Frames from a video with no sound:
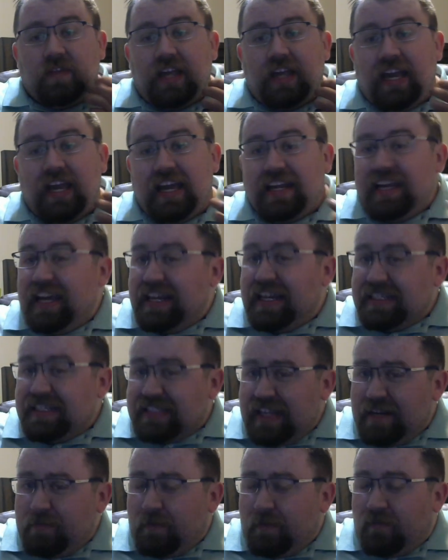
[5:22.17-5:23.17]
And as
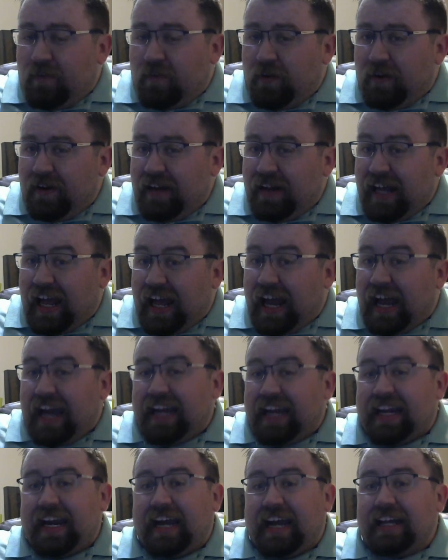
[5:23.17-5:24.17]
stated before,
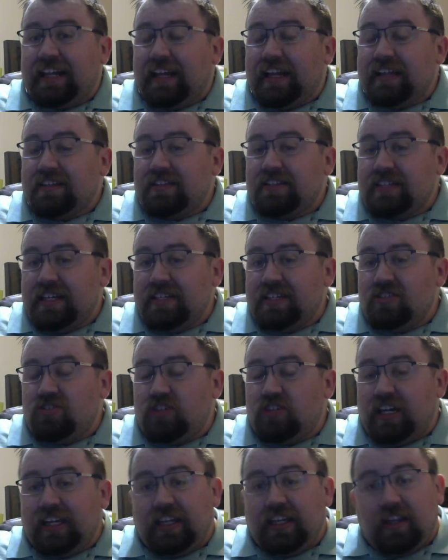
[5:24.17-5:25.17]
I kind of like to
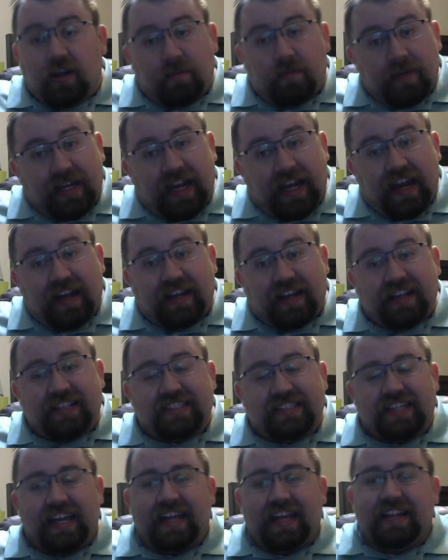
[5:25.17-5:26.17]
test jankier
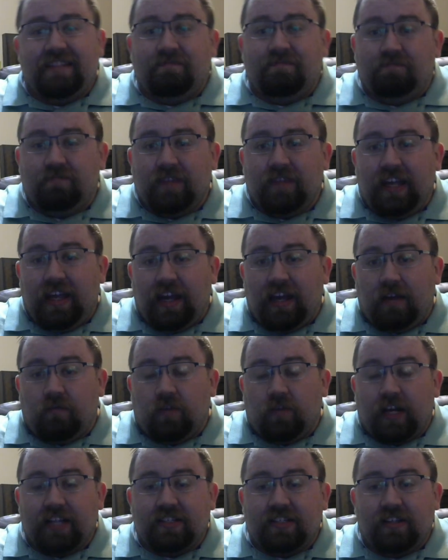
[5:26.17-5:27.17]
mechanics, and
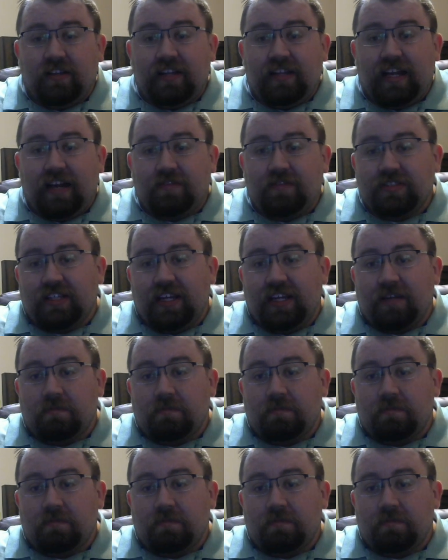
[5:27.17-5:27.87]
when I saw that, I was like,